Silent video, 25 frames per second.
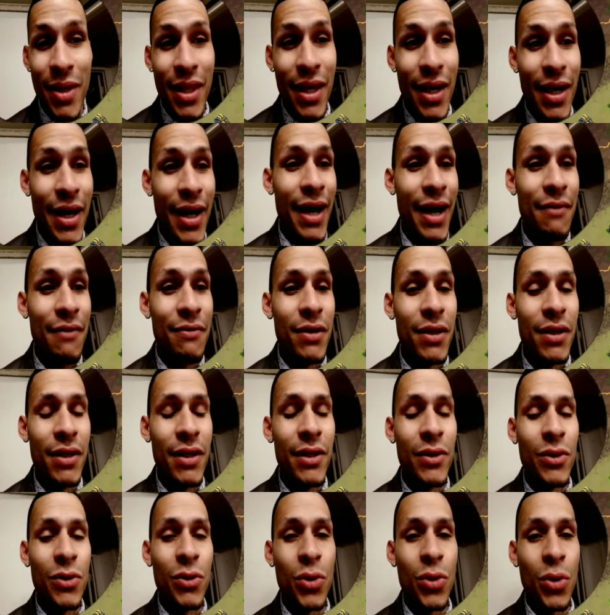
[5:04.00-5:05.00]
a
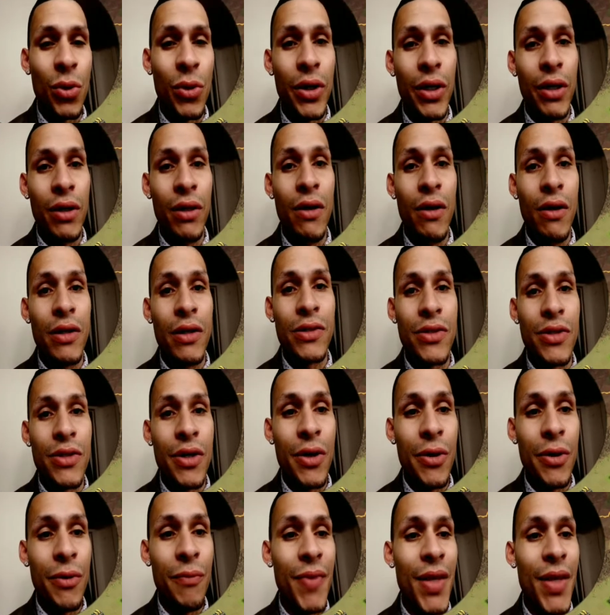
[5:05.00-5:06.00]
tutorial on, so
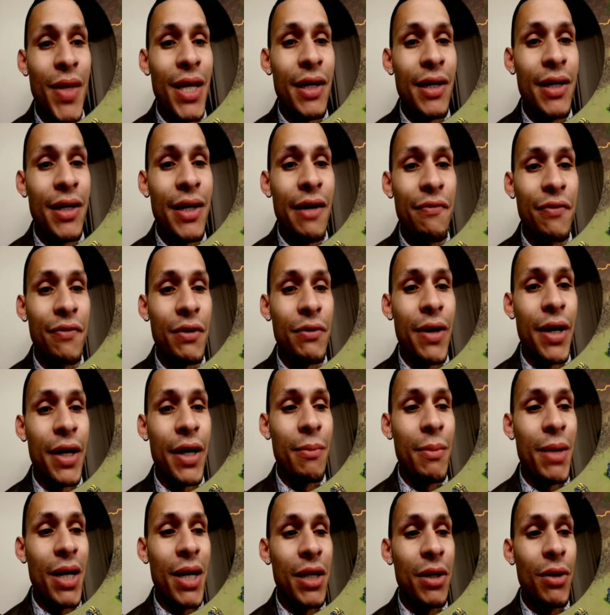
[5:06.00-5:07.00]
definitely recommend you
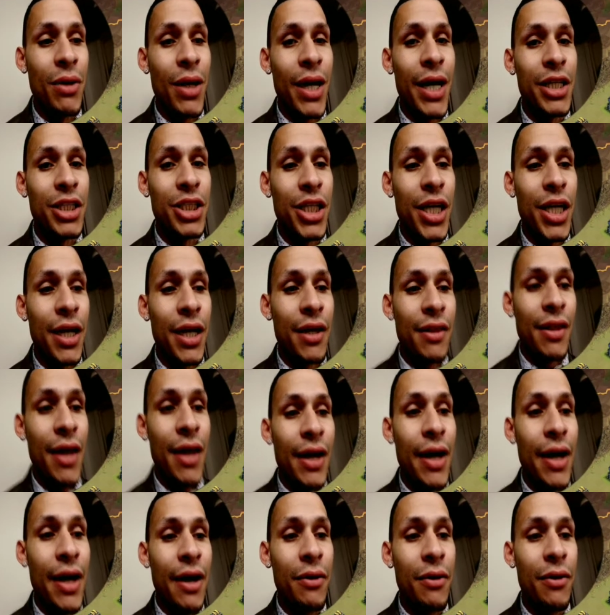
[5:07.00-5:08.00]
guys checking that out if
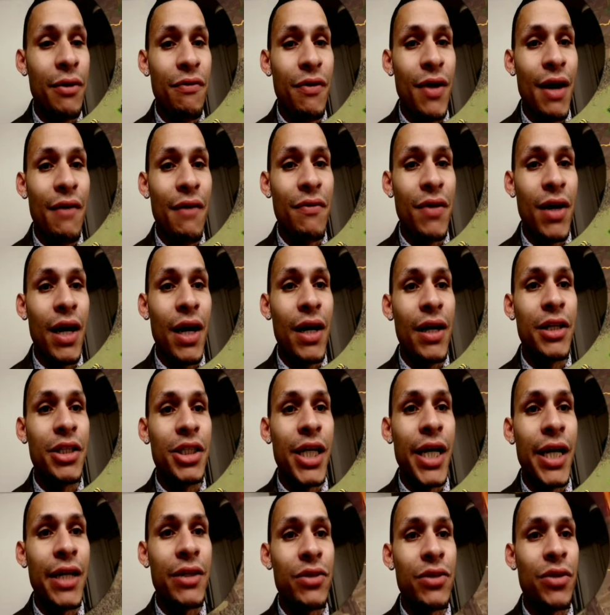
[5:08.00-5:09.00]
you haven't gotten a chance
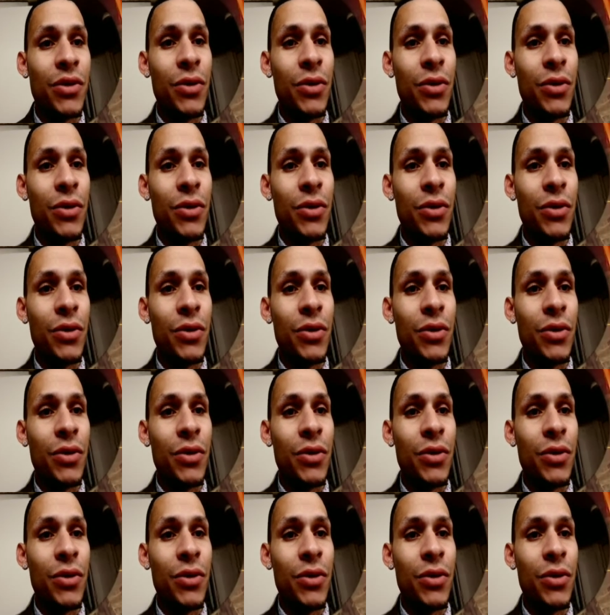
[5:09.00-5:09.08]
to.